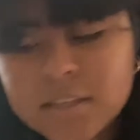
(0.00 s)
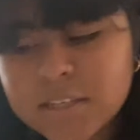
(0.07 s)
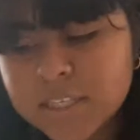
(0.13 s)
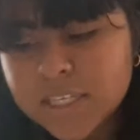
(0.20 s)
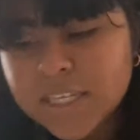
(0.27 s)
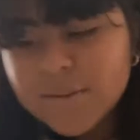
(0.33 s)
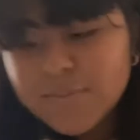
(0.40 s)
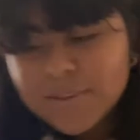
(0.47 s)

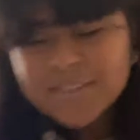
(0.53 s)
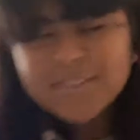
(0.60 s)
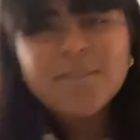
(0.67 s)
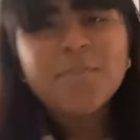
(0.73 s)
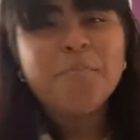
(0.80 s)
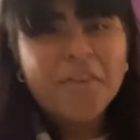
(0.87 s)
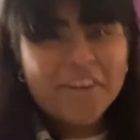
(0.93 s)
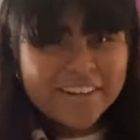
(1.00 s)
Neiman
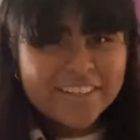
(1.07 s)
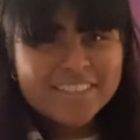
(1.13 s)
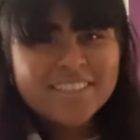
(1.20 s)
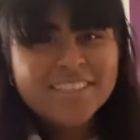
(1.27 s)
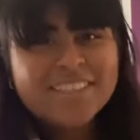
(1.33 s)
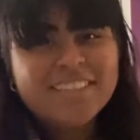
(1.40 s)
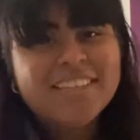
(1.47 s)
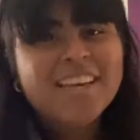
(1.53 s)

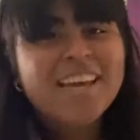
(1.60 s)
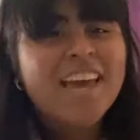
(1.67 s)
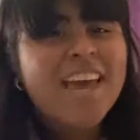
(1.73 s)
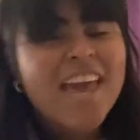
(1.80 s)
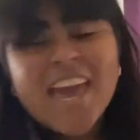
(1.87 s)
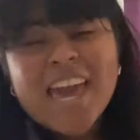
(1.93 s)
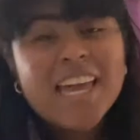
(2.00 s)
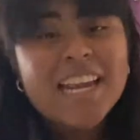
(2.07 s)
Marcus's.
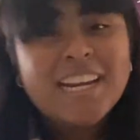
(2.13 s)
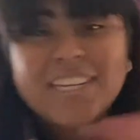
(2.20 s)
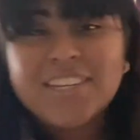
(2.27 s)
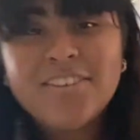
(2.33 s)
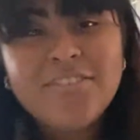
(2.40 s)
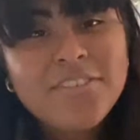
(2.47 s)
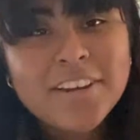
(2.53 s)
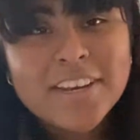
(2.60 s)
And
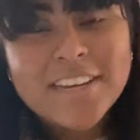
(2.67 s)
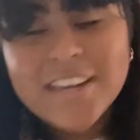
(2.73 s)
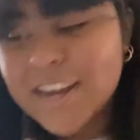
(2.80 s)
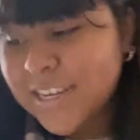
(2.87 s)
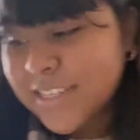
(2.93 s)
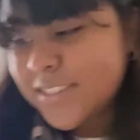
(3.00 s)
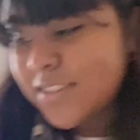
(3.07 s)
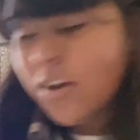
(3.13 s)
they're freaking
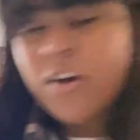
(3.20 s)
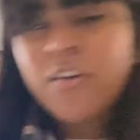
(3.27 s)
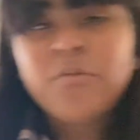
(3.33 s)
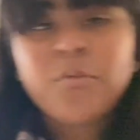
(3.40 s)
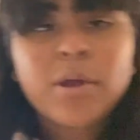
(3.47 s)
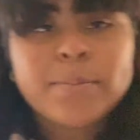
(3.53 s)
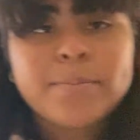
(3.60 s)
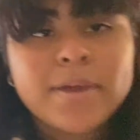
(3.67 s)
nice, the
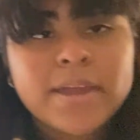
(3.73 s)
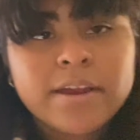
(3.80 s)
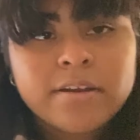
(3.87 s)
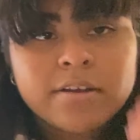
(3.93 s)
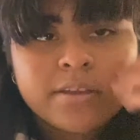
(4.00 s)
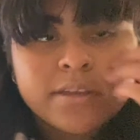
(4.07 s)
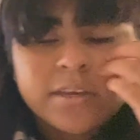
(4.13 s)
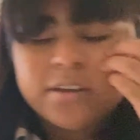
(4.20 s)
off-white
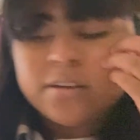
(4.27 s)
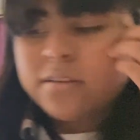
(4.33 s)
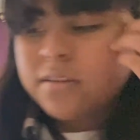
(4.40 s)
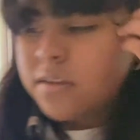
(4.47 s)
pair, you know.